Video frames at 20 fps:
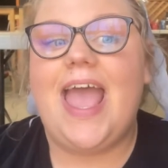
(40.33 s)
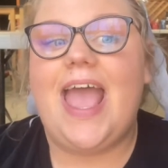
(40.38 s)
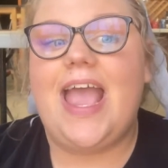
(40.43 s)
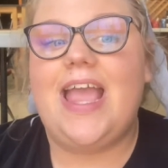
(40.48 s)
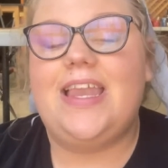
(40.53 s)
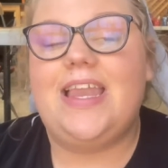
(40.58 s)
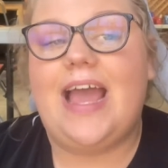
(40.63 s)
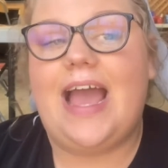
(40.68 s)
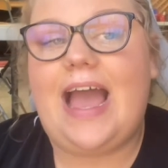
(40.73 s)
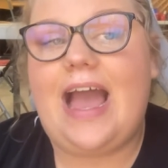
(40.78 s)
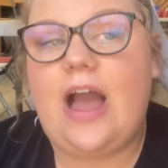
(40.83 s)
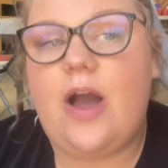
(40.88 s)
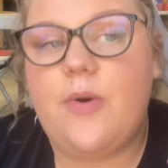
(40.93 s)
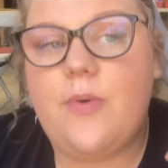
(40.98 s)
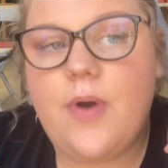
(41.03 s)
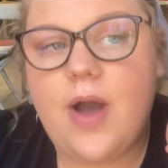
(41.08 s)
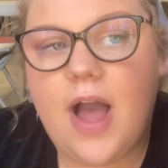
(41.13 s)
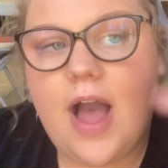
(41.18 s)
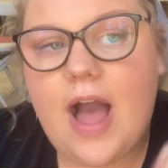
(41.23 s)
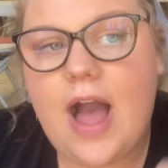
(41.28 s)
and
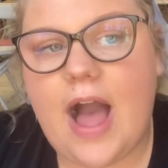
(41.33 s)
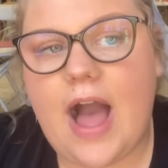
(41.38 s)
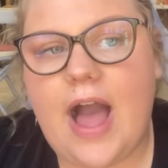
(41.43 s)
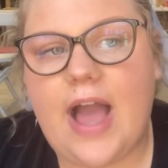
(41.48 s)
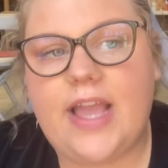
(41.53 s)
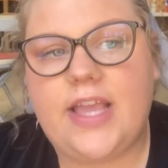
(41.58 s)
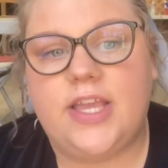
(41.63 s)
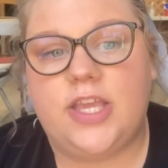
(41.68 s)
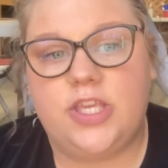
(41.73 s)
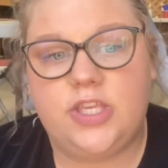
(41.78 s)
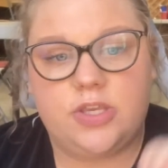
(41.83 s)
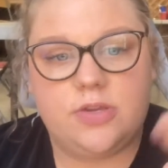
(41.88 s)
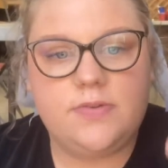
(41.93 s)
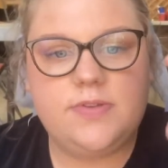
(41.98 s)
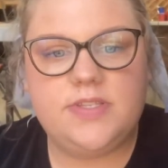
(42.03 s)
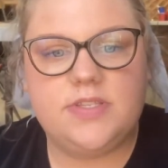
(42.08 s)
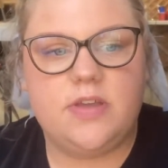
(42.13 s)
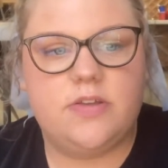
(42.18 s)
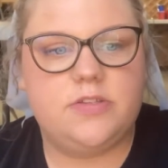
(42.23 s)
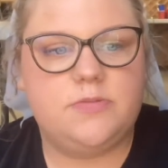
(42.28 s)
how I
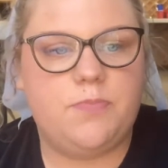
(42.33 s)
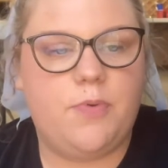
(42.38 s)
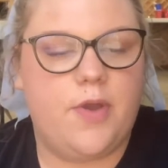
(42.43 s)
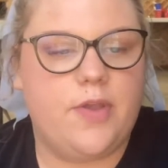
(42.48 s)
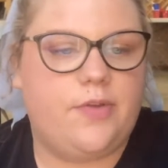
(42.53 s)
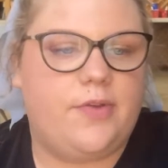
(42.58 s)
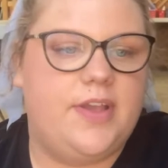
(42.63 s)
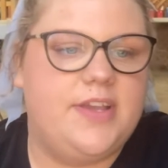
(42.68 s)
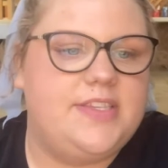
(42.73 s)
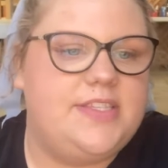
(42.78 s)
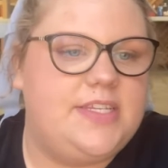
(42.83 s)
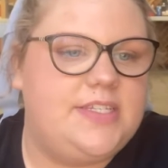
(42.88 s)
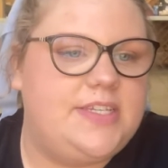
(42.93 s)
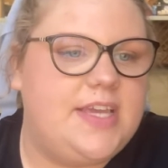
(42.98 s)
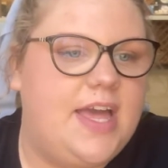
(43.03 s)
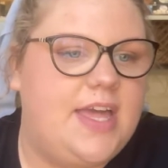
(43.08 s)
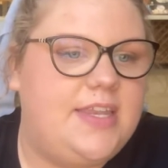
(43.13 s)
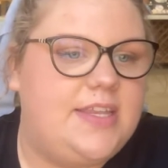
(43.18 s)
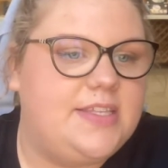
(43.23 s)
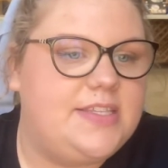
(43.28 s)
use those boy crazy
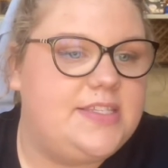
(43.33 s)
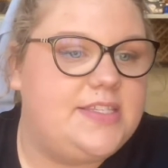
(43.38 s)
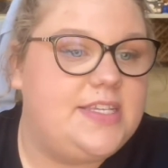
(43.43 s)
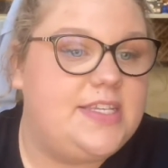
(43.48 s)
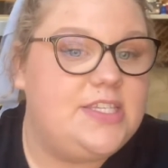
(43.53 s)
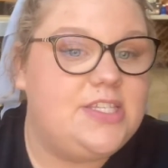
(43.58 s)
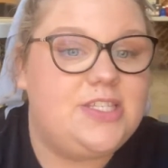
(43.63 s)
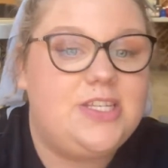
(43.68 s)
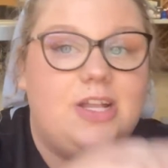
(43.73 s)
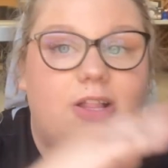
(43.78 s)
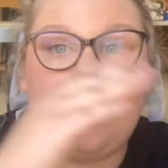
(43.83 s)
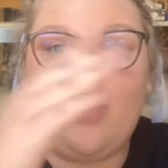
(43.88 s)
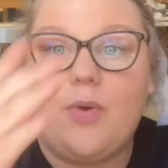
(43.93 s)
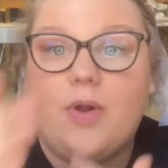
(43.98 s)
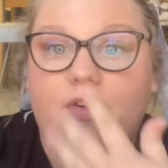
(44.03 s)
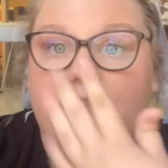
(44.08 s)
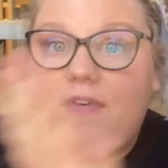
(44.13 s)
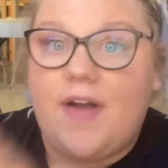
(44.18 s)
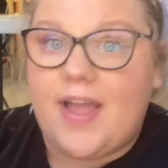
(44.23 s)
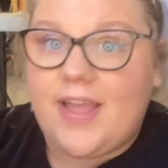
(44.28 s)
tendencies to
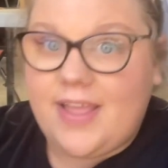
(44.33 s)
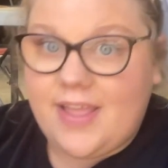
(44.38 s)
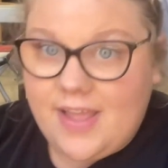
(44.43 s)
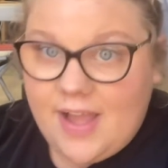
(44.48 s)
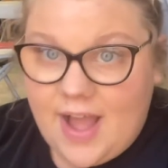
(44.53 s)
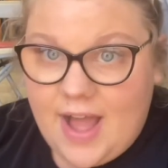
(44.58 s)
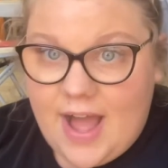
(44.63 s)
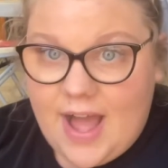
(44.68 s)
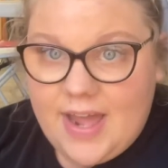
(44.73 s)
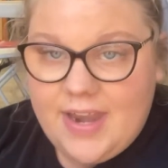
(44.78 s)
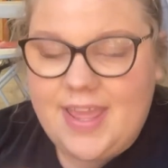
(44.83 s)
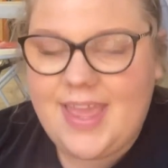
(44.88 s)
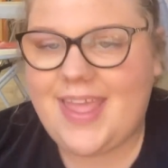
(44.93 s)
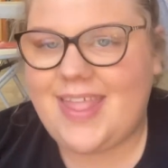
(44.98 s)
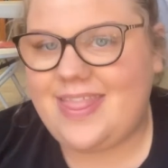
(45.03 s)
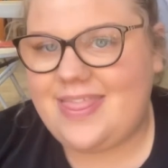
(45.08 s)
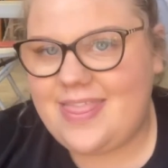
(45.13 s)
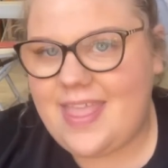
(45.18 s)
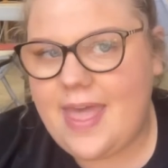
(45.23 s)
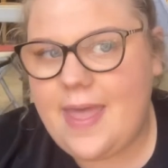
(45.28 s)
glorify God
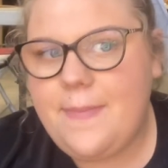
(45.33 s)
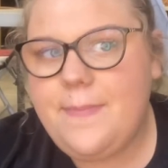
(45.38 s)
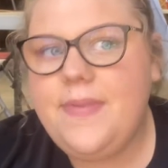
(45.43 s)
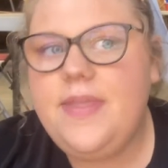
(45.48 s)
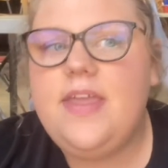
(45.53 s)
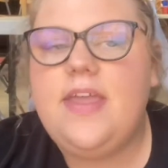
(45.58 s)
in them,